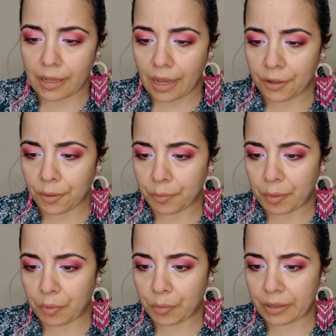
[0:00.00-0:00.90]
I don't
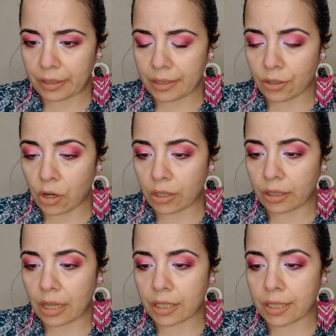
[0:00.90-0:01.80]
remember what these are called.
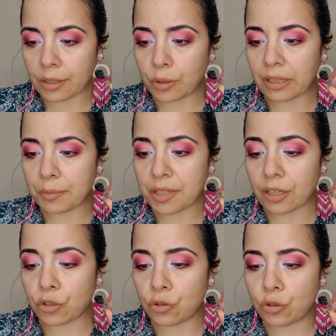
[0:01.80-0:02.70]
Luxe Liquid
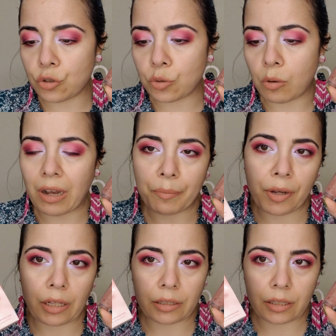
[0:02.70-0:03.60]
Lipstick Duo. I
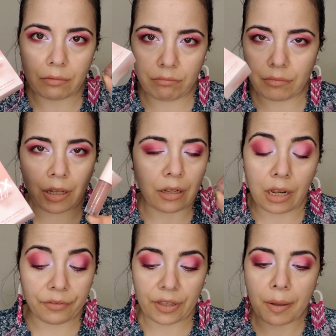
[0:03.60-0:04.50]
bought a lot
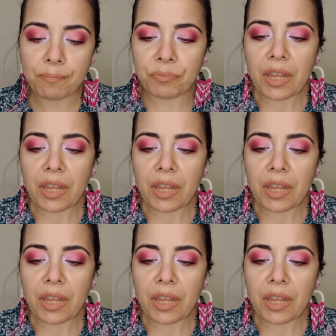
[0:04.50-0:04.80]
of them